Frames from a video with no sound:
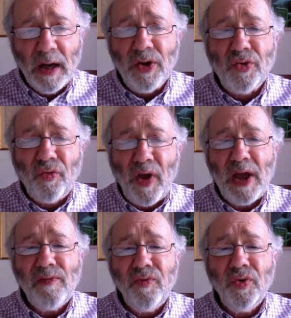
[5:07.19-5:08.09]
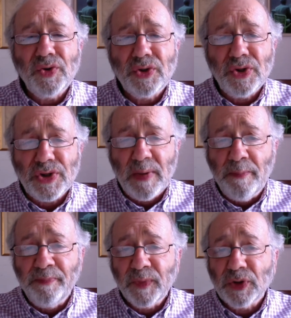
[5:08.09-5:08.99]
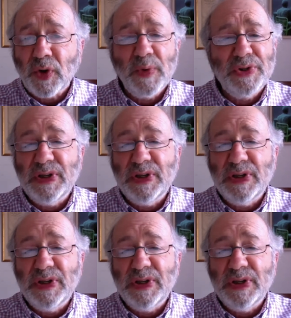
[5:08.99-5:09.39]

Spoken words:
as fair flusters him, so as